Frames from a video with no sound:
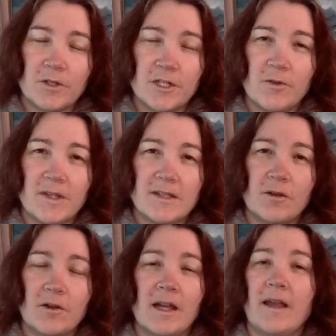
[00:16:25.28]

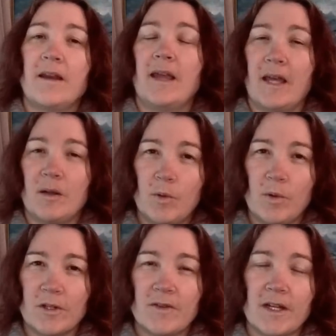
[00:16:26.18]
årsredovisning online and
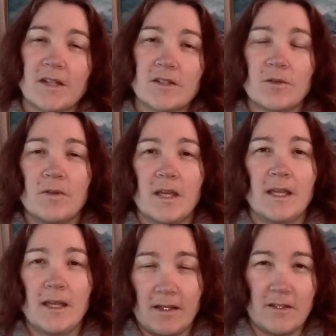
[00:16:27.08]
Bolagsverket, so
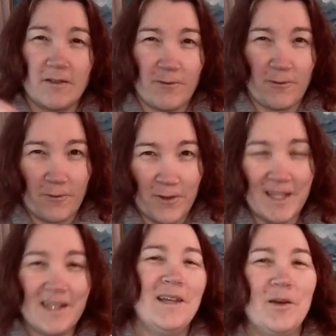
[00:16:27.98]
they
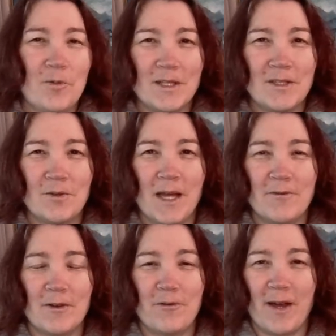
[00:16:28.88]
feel when you
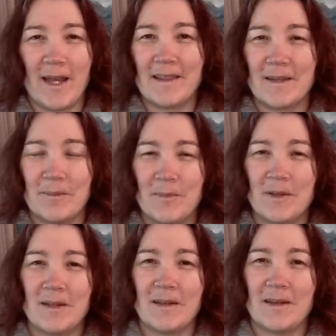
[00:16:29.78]
have filed
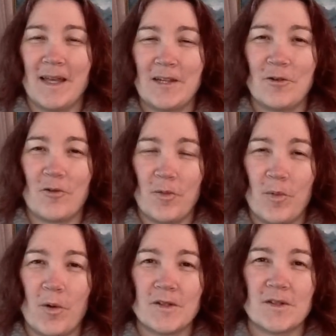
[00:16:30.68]
the annual
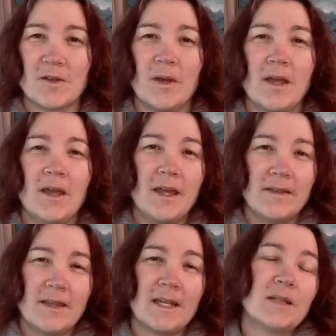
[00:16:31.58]
report. So
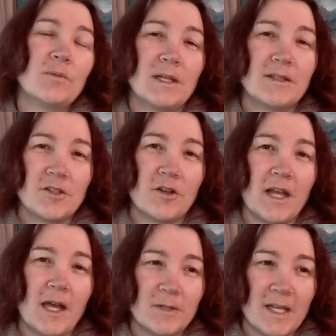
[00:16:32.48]
then it will turn
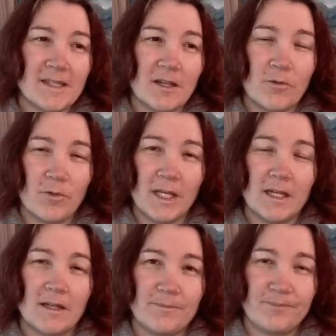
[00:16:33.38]
out as a
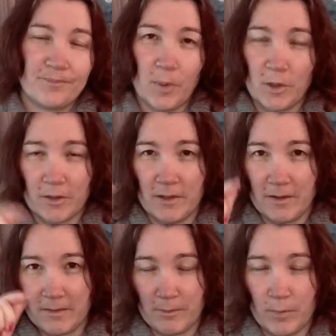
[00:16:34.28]
green
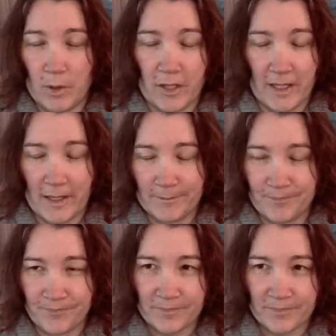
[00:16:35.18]
box here,